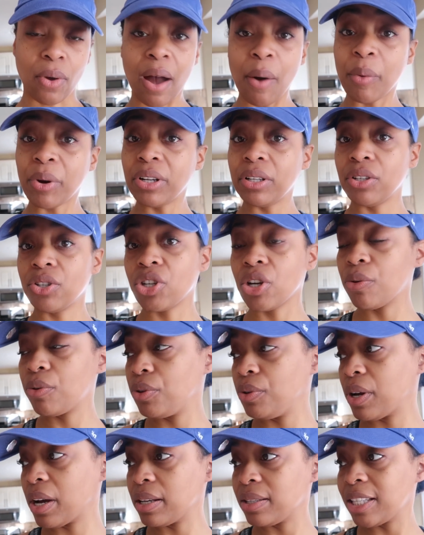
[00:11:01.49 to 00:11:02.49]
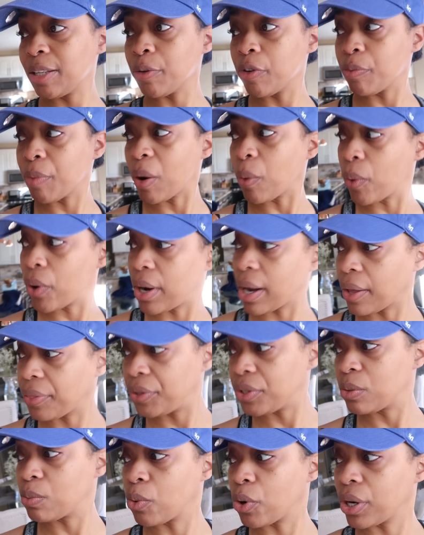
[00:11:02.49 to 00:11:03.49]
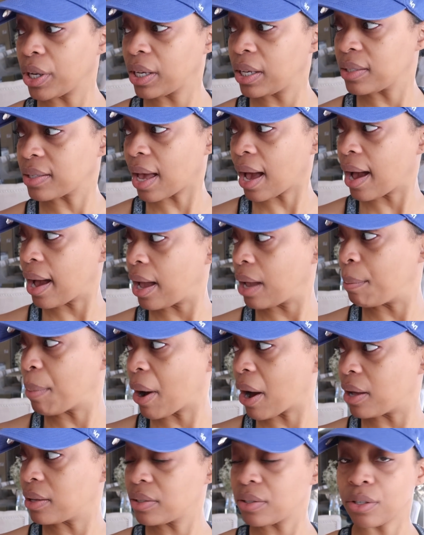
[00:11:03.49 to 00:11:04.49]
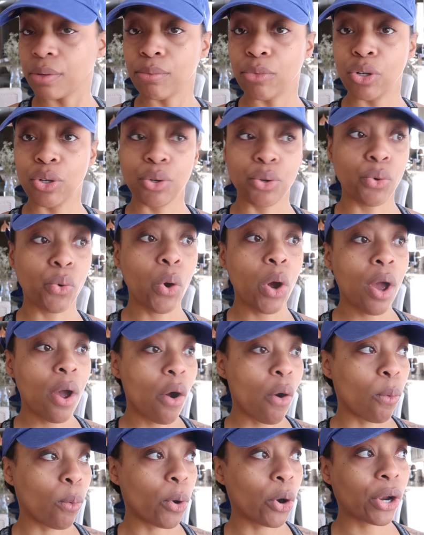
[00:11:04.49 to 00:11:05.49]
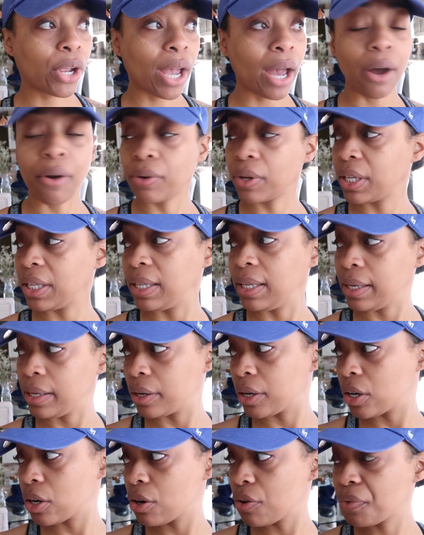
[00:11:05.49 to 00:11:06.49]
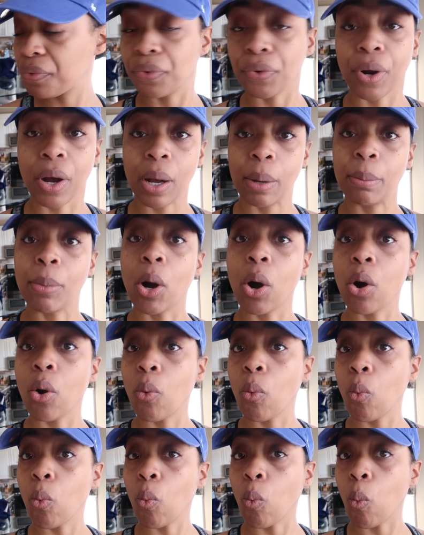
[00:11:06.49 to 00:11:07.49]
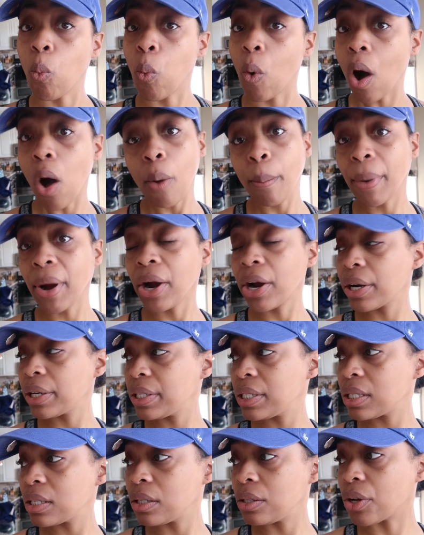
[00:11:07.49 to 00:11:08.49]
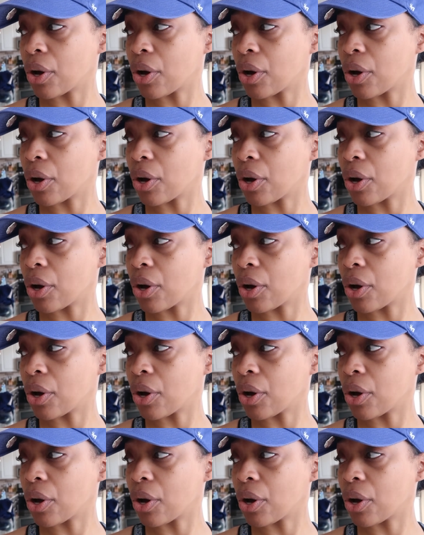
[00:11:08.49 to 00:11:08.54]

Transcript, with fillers: So I wanted to share with you guys some of my workout this morning because I bought some new workout gear from Walmart.